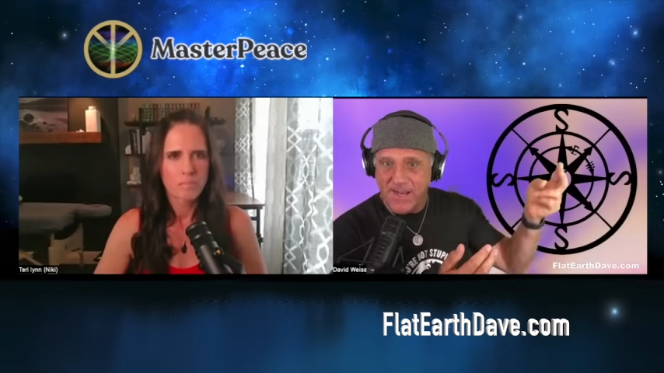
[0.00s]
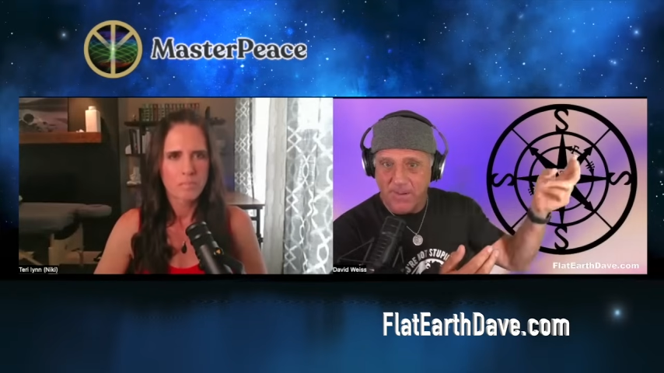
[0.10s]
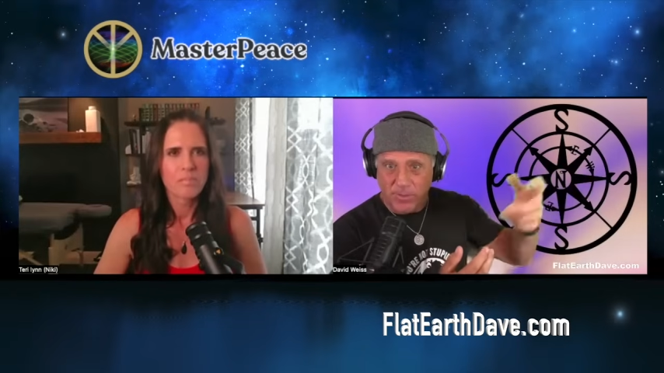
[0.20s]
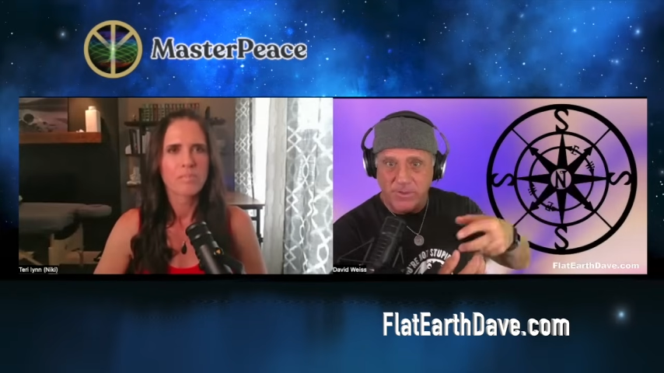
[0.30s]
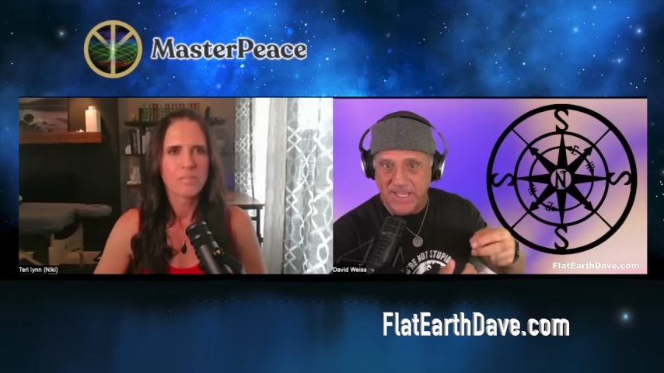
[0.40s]

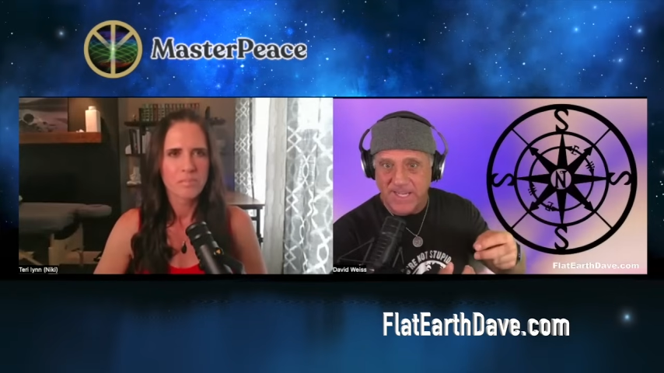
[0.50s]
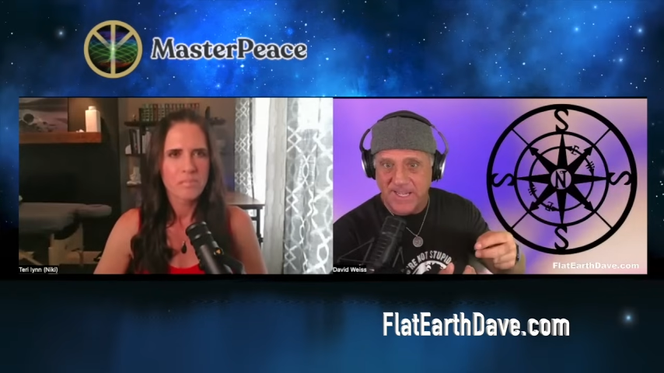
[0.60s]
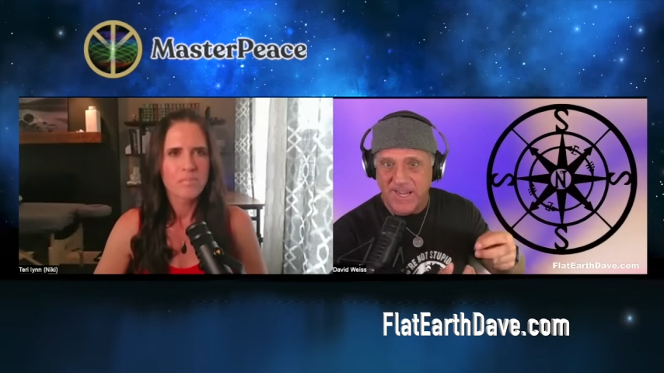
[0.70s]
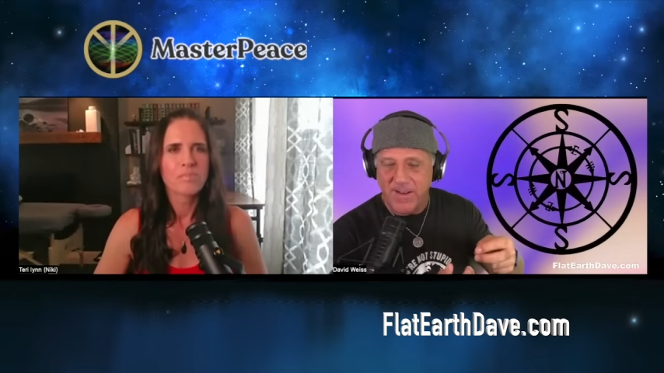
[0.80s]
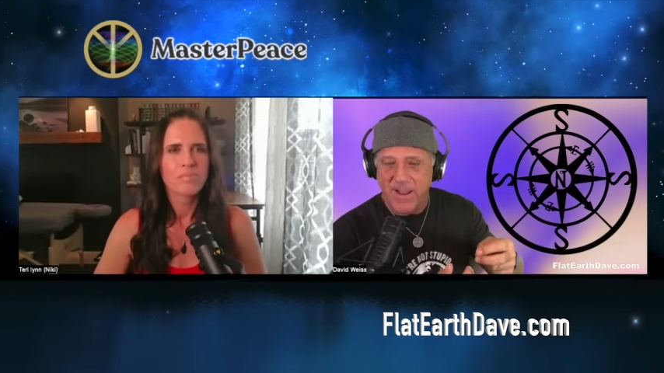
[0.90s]
Speaker 1: pulls things in.
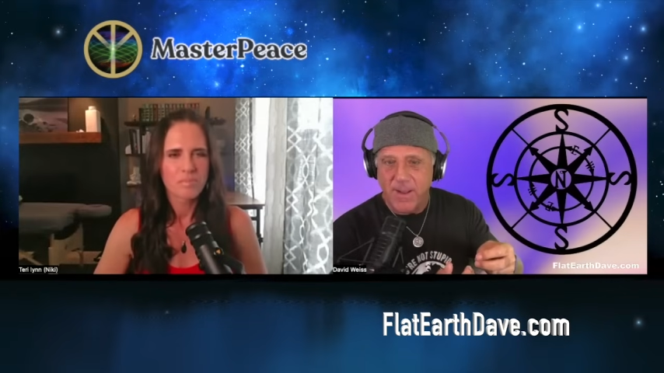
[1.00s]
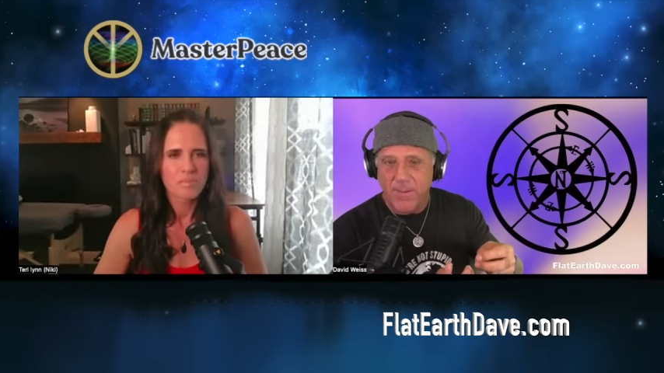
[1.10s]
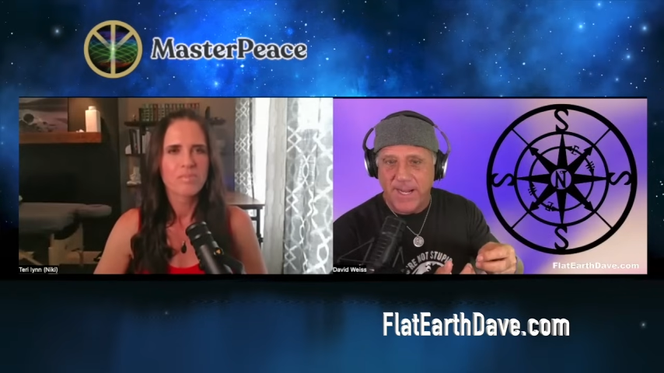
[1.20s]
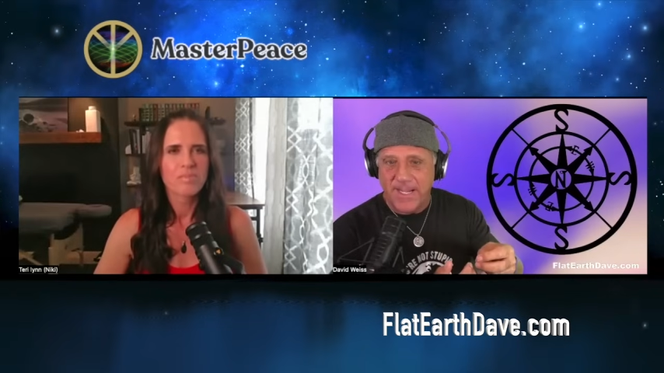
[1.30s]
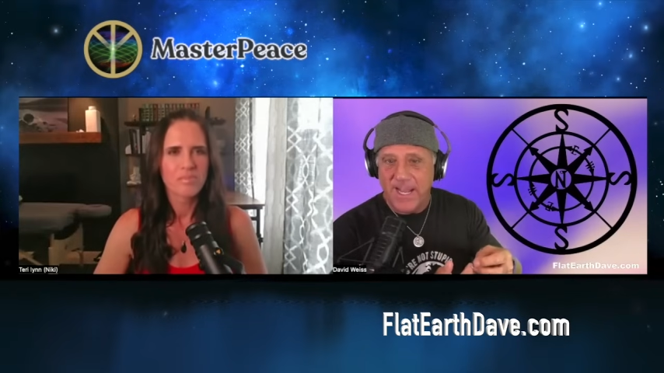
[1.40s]

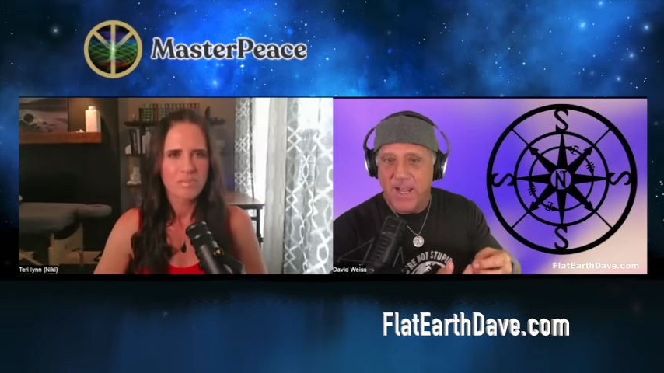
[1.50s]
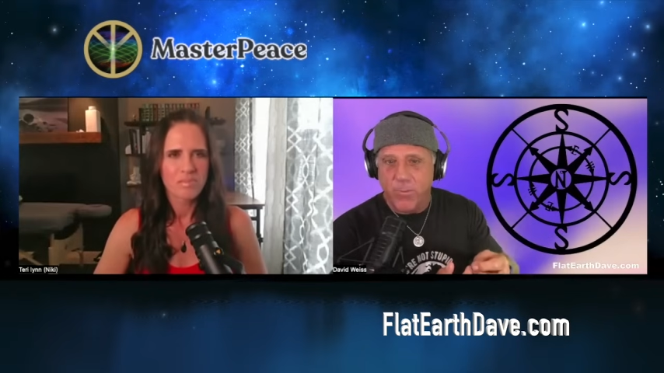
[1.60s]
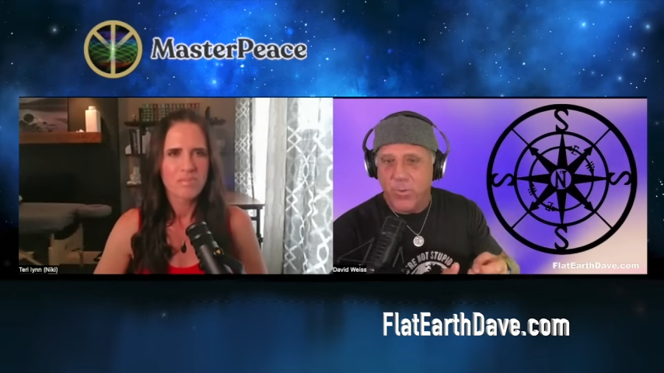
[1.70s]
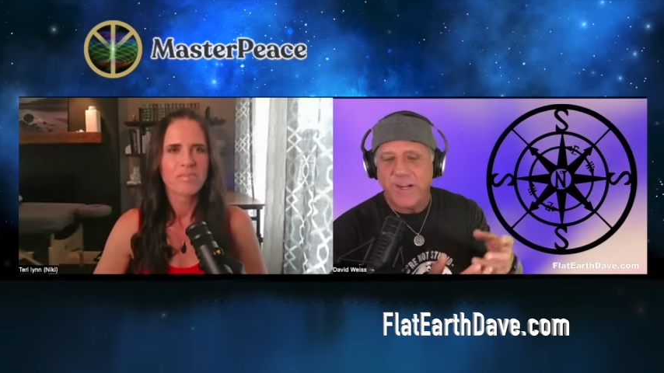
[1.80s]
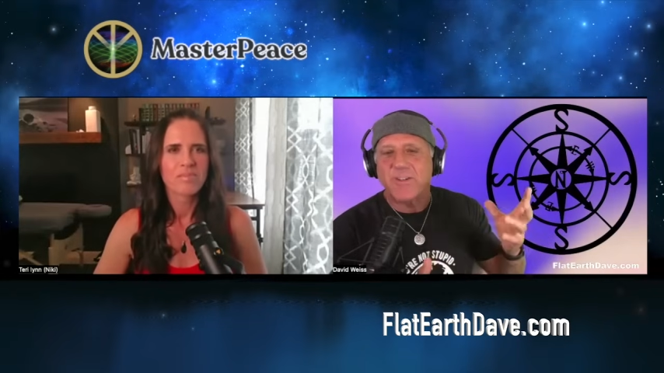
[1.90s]
Magne-
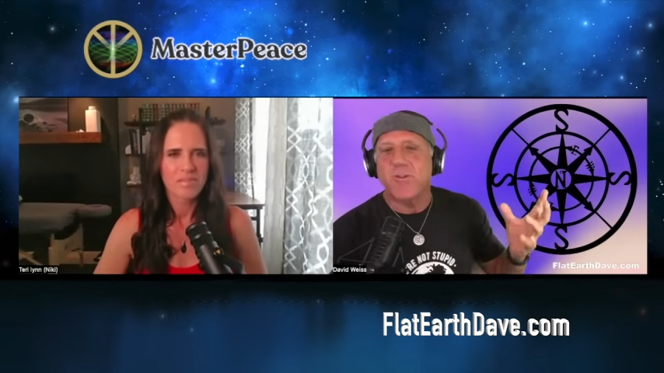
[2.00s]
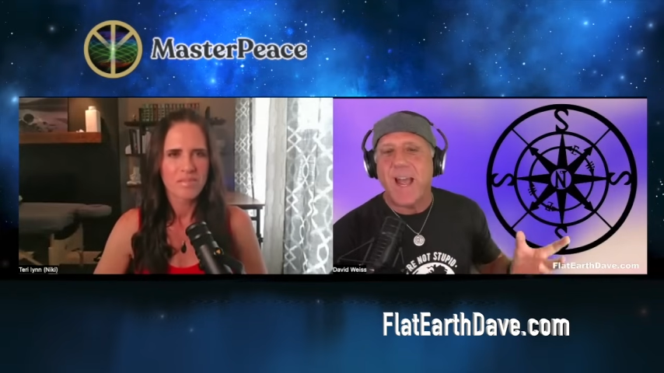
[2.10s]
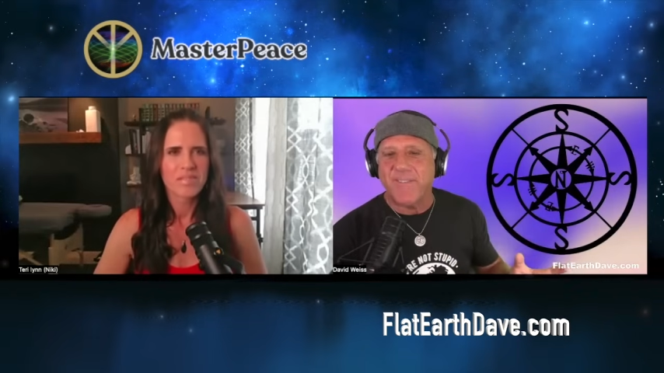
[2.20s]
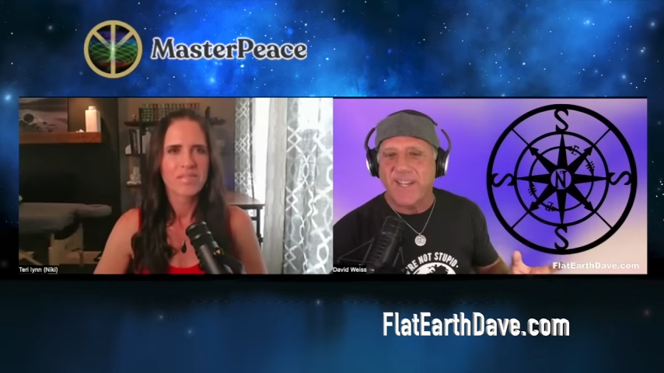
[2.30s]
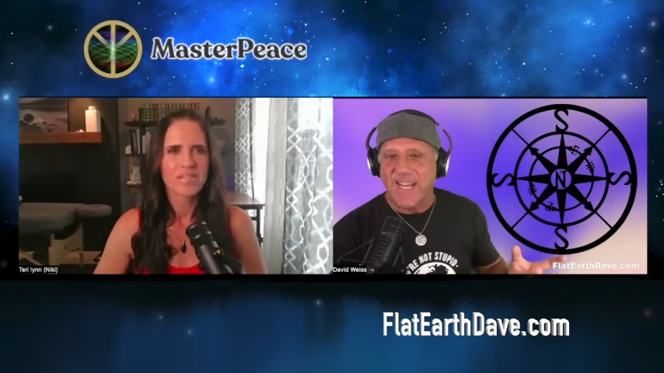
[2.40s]
Where's
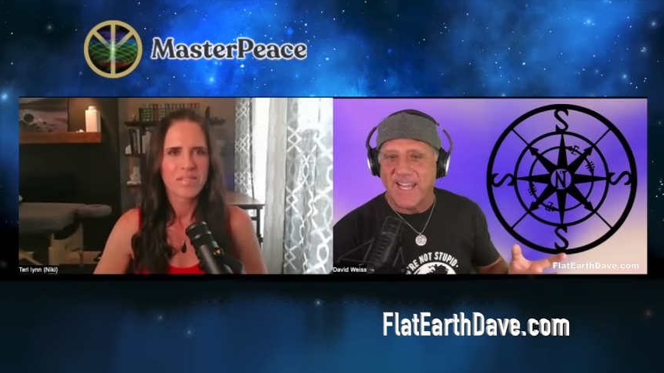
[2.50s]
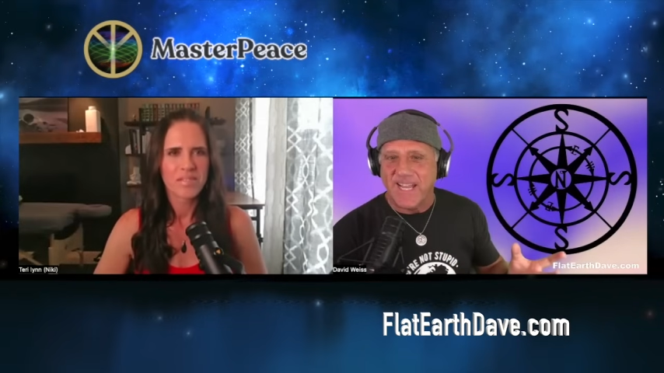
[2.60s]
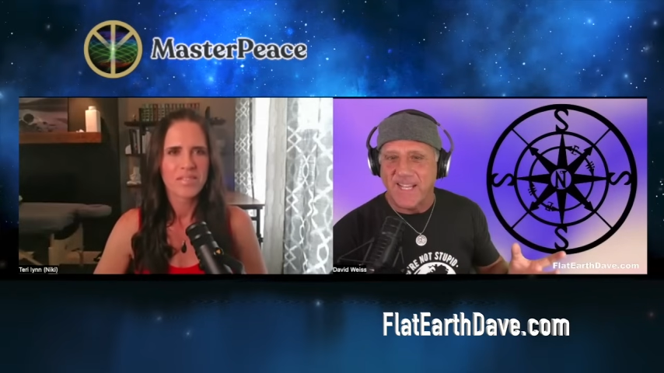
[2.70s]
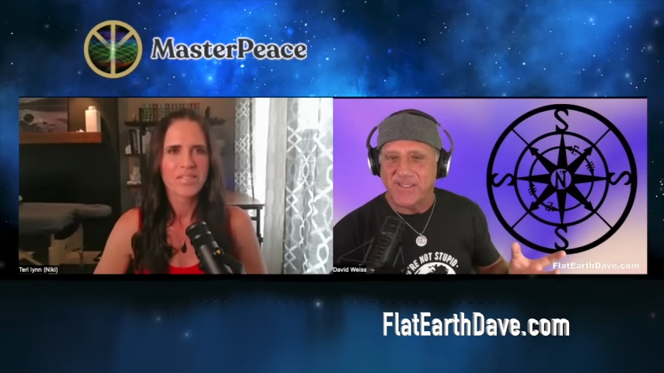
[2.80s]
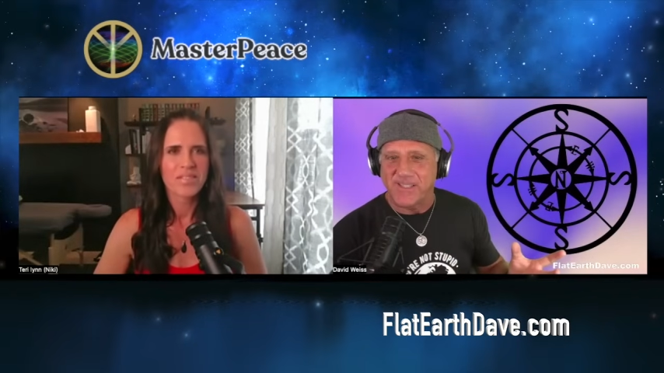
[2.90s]
gravity in
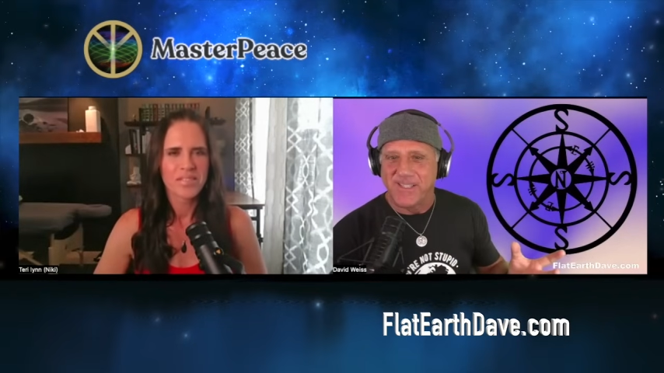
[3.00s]
this?